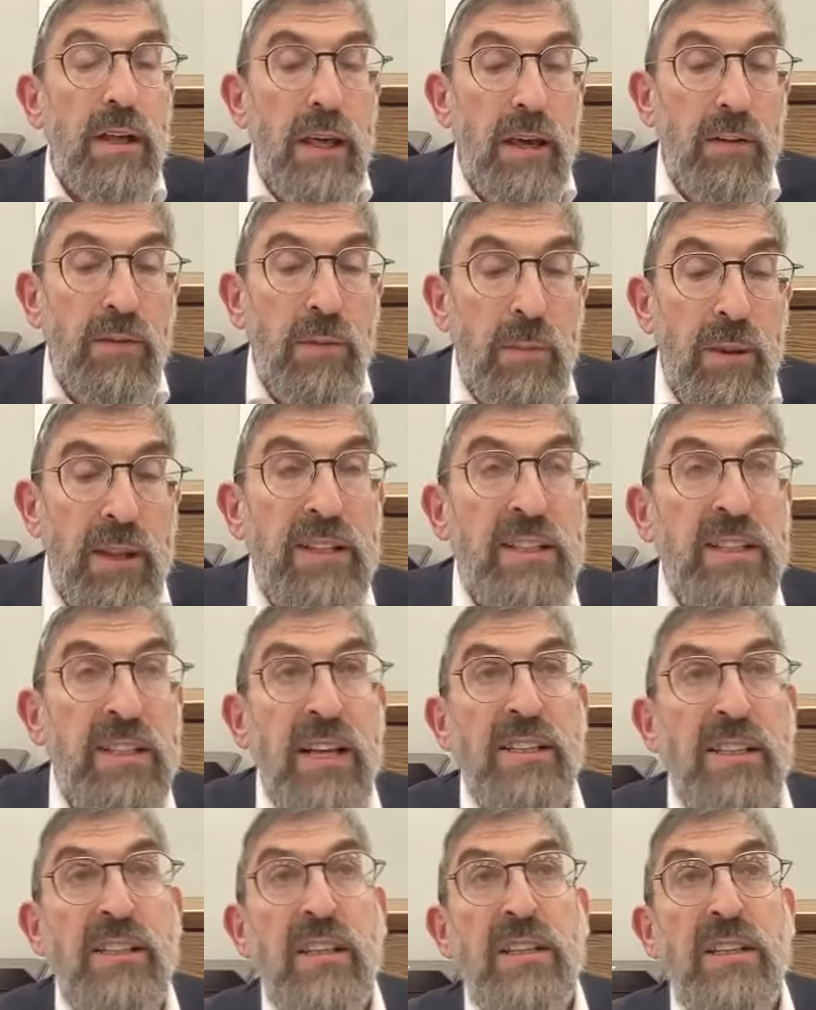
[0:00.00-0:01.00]
If you mean it
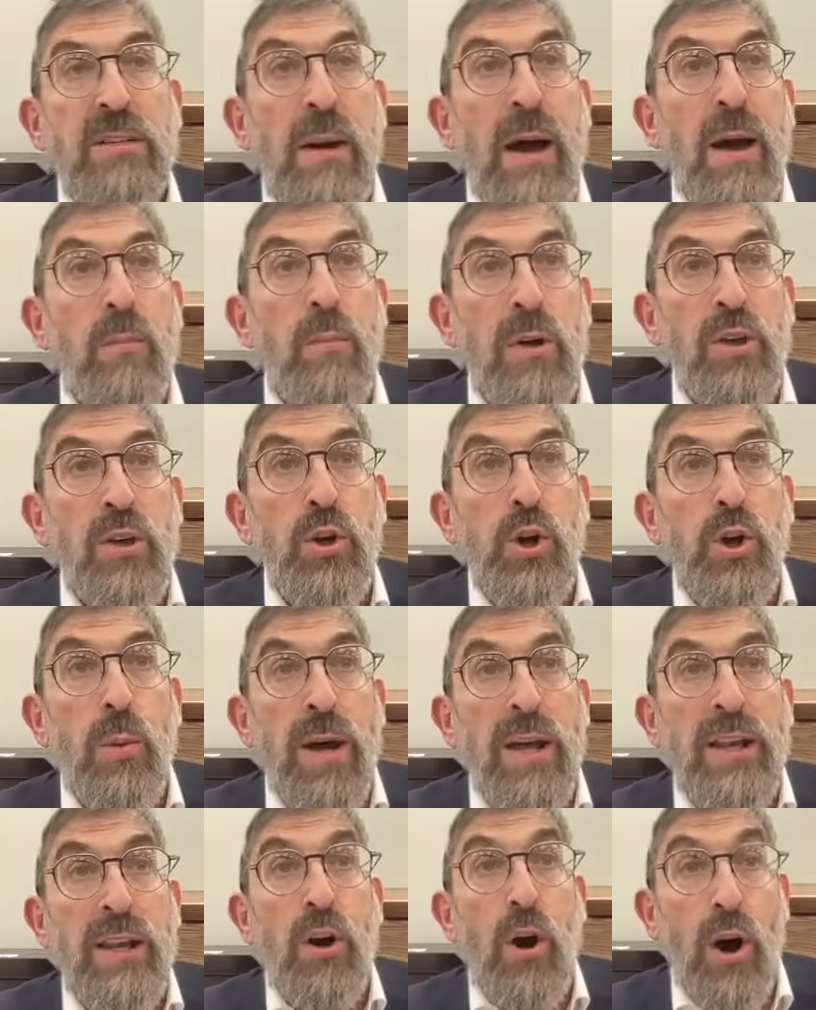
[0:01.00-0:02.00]
says this man, when you go
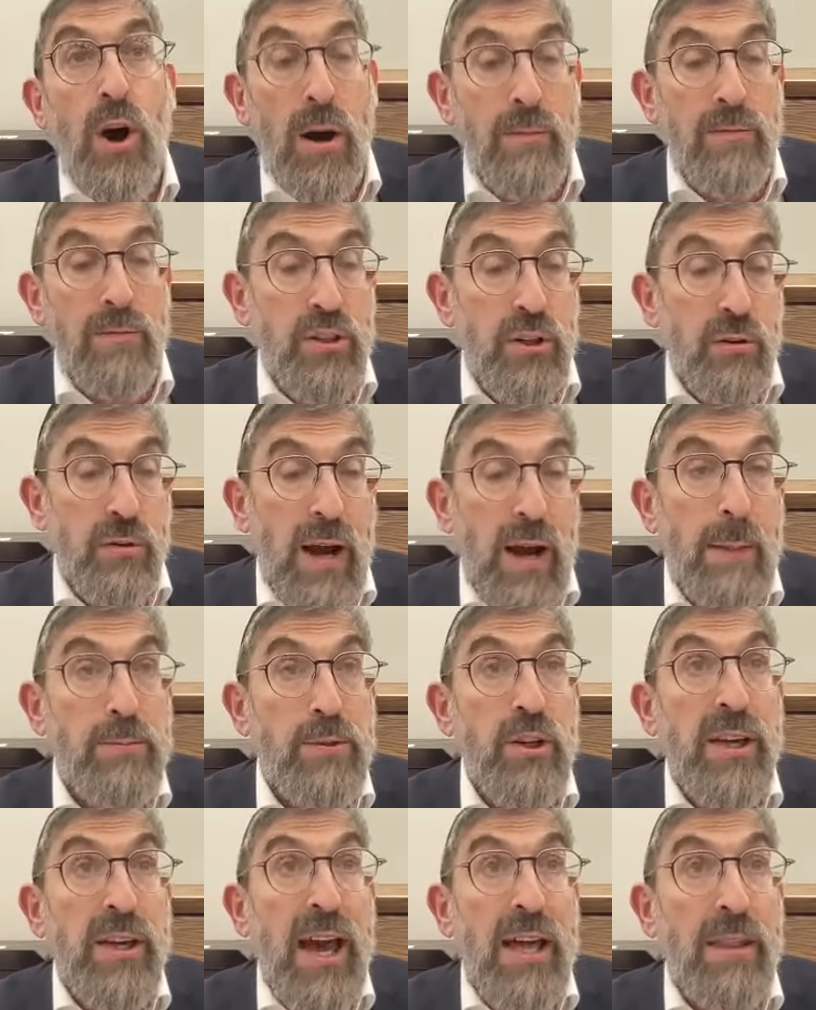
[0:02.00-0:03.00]
ahead and harvest your
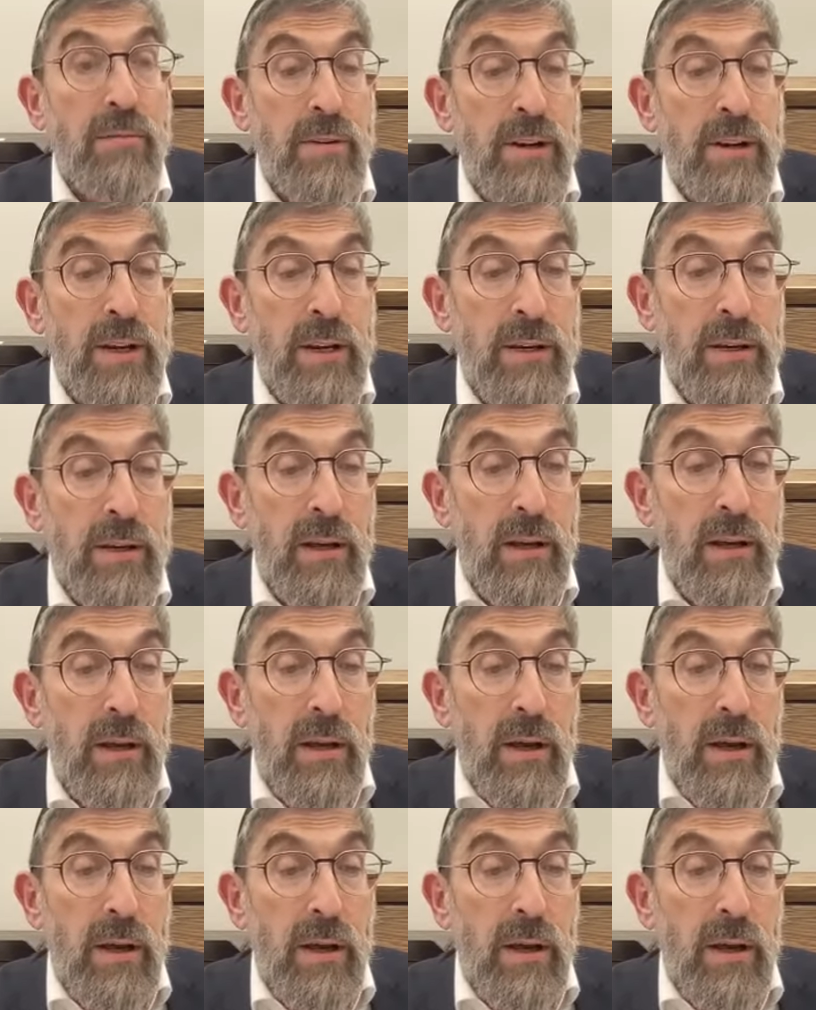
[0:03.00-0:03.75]
crops, you gather it in.